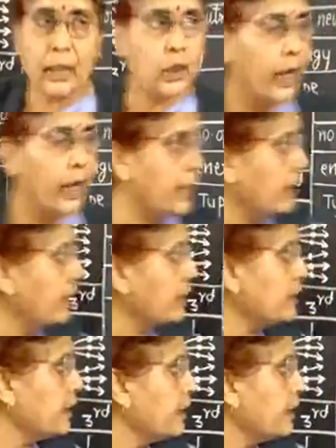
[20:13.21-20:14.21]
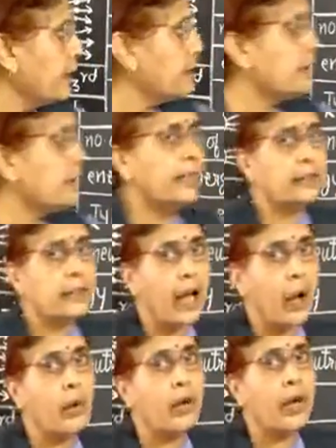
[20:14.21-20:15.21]
So energy released is
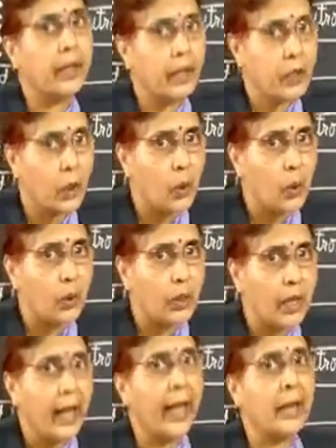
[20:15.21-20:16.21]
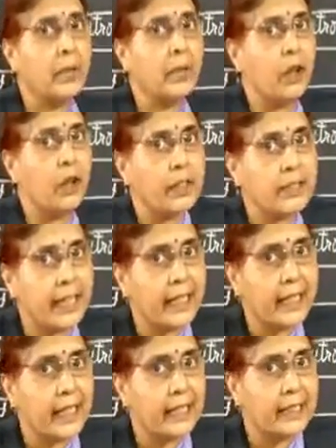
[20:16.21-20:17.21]
now controlled, and because the
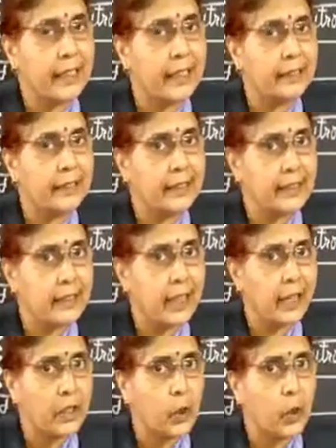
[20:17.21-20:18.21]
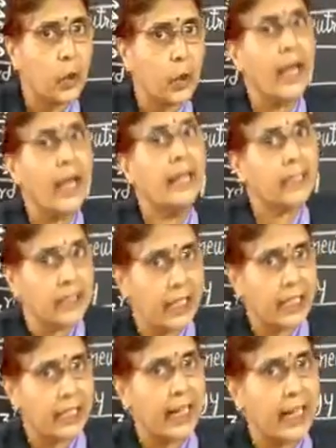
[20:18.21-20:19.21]
energy release is controlled, such
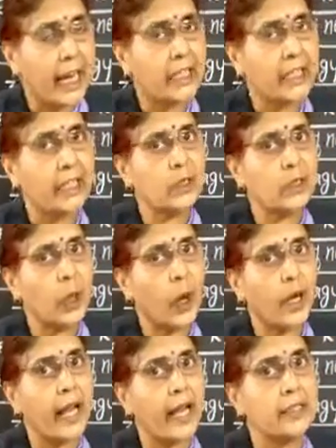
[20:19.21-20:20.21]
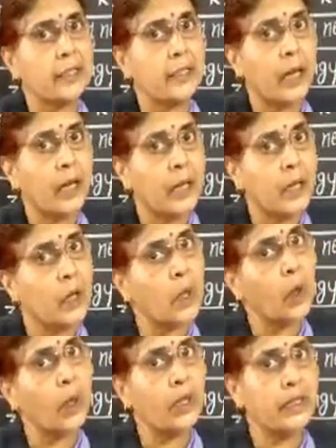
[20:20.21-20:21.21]
a reaction is called as
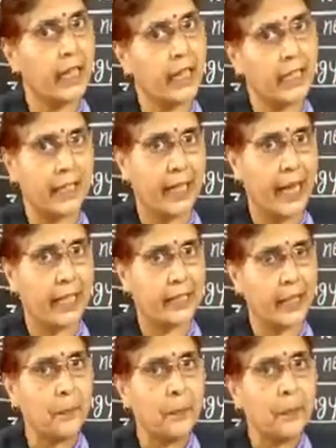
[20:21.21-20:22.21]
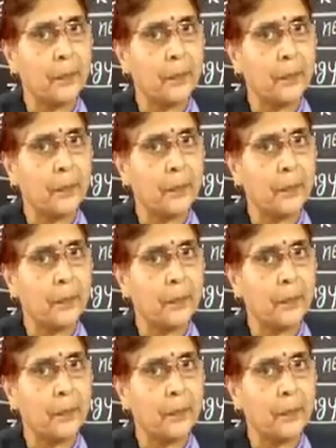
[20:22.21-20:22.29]
control chain reaction.